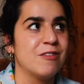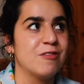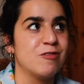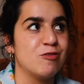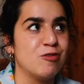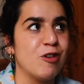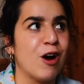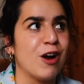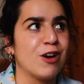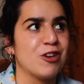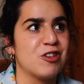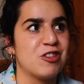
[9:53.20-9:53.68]

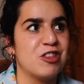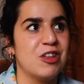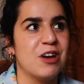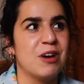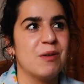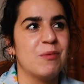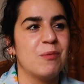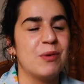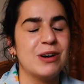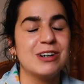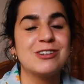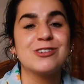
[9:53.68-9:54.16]
rush
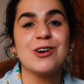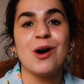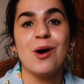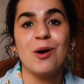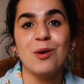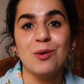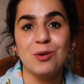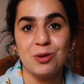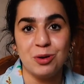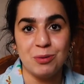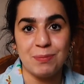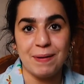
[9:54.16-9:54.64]
that we're
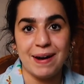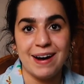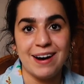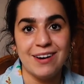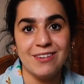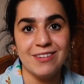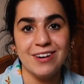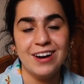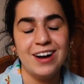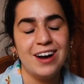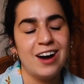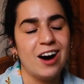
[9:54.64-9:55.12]
told
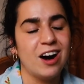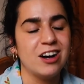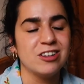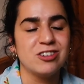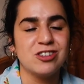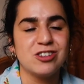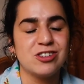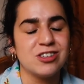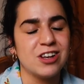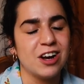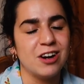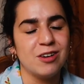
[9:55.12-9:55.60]
about. I
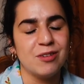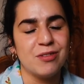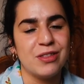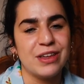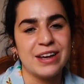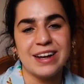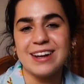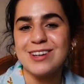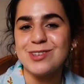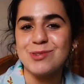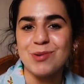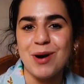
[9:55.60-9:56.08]
just don't
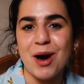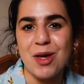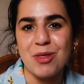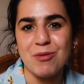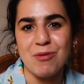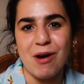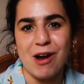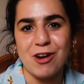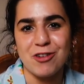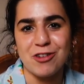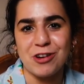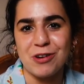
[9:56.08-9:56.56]
think it's worth
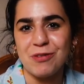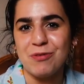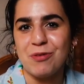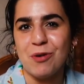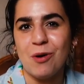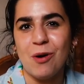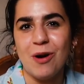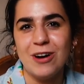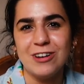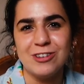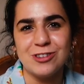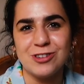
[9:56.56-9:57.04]
rushing
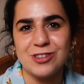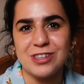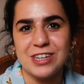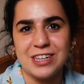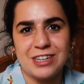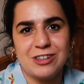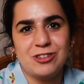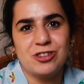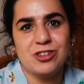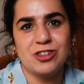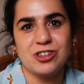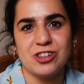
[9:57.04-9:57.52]
for. I just
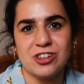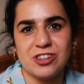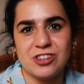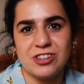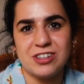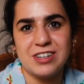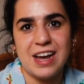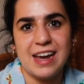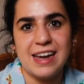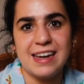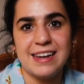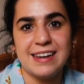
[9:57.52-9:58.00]
think you should
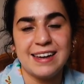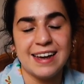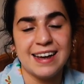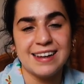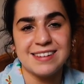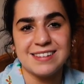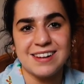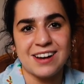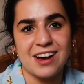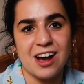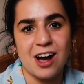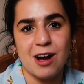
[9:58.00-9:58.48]
just take it
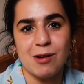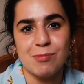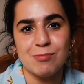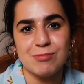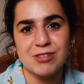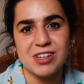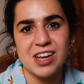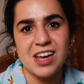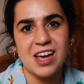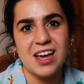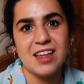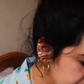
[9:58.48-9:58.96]
as it
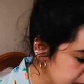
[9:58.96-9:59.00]
comes.